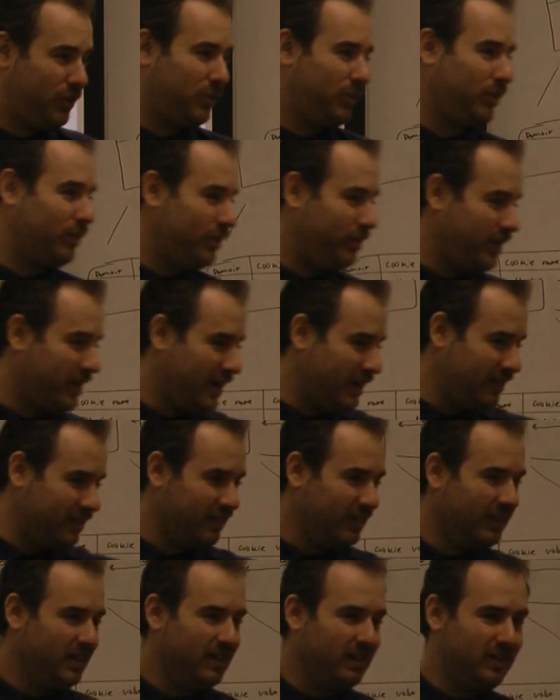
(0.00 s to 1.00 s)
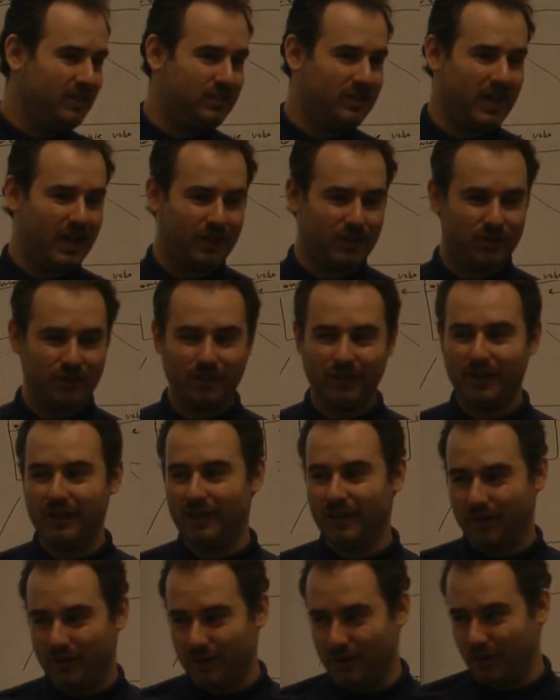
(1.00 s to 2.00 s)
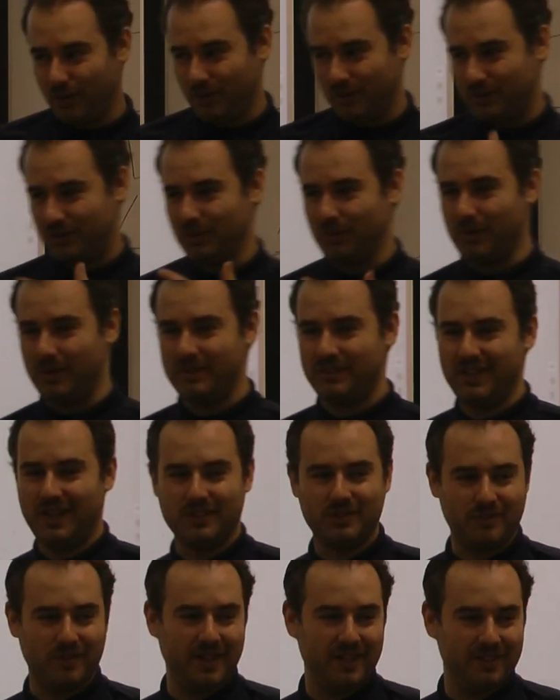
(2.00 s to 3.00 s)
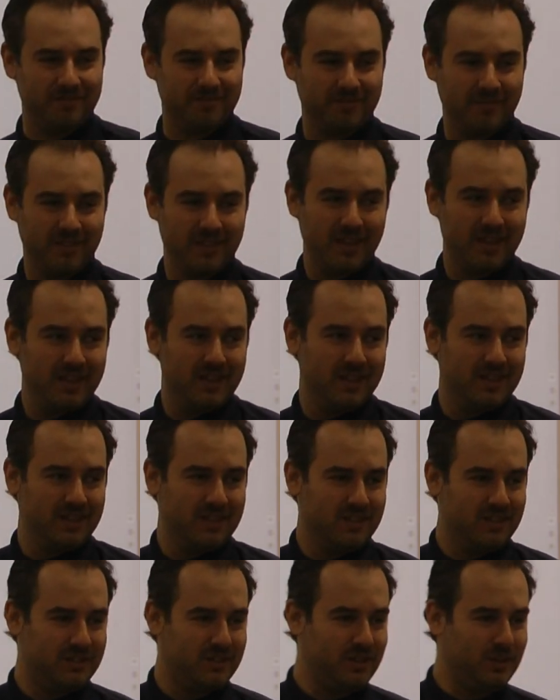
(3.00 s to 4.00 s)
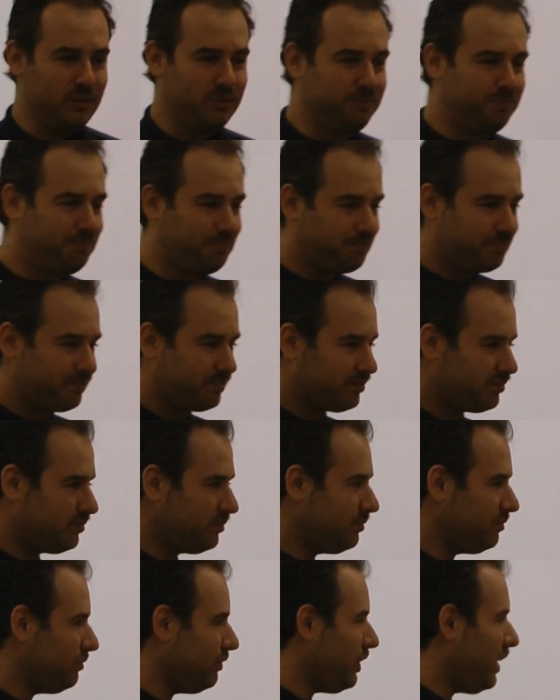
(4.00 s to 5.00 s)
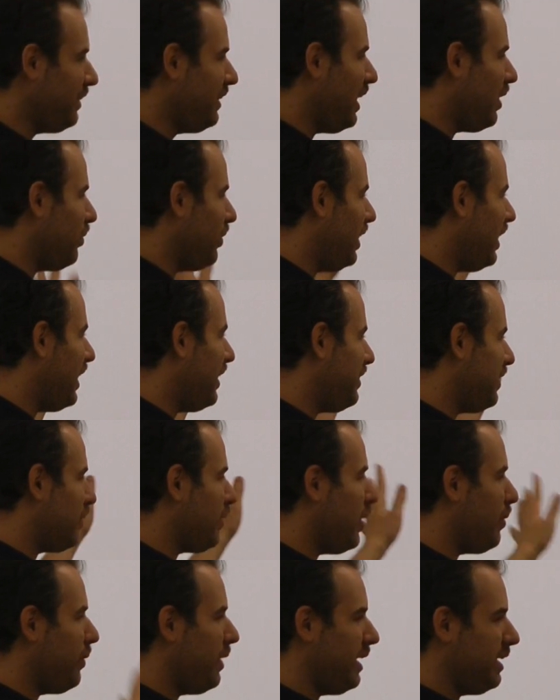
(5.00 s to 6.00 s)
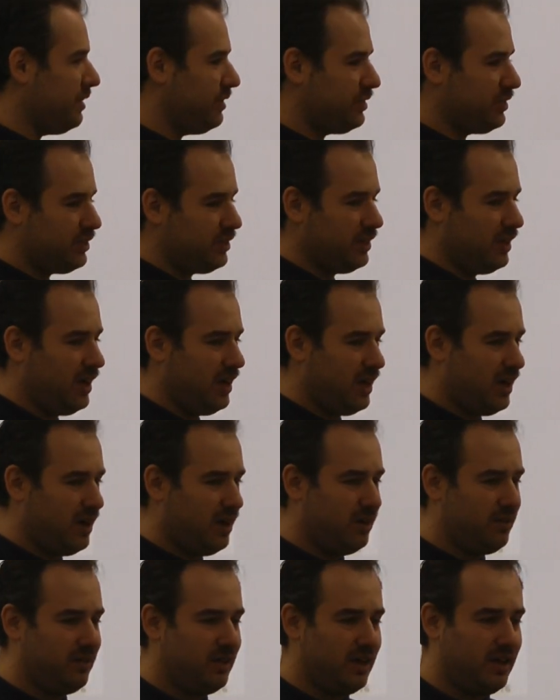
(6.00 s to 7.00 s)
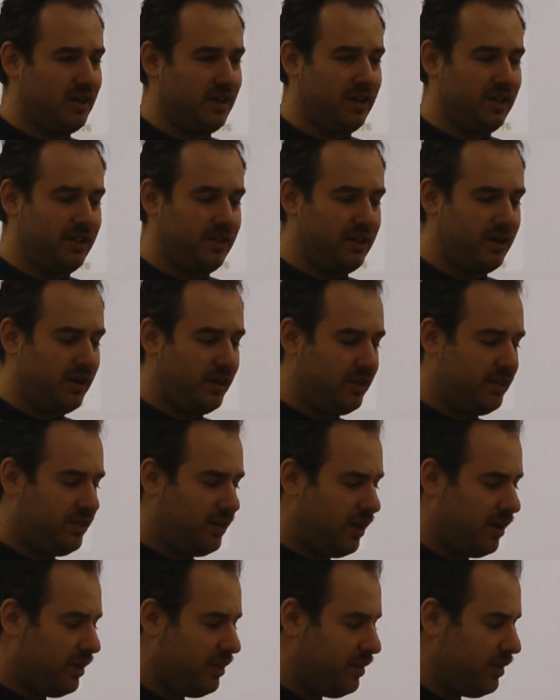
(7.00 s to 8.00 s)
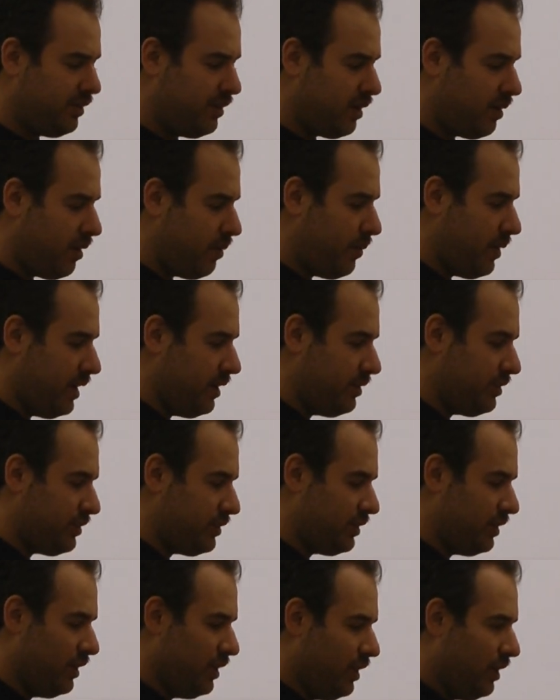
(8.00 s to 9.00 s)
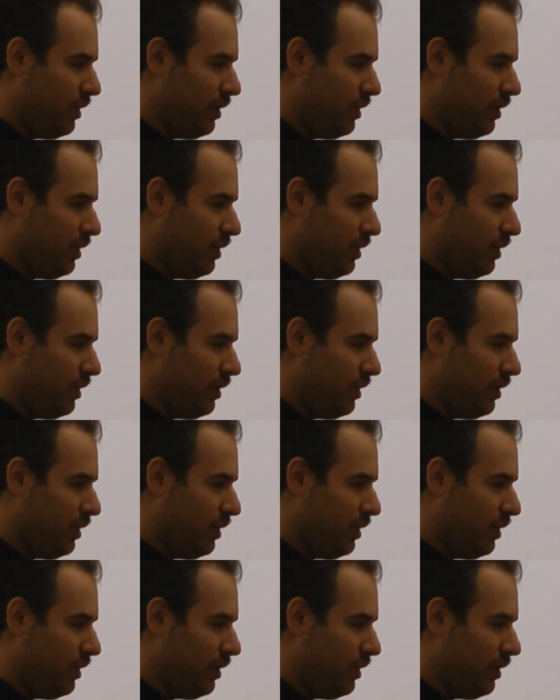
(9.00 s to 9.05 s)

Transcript: sure that it's actually encodes to what it says, right? So, now, there are ways of there are ways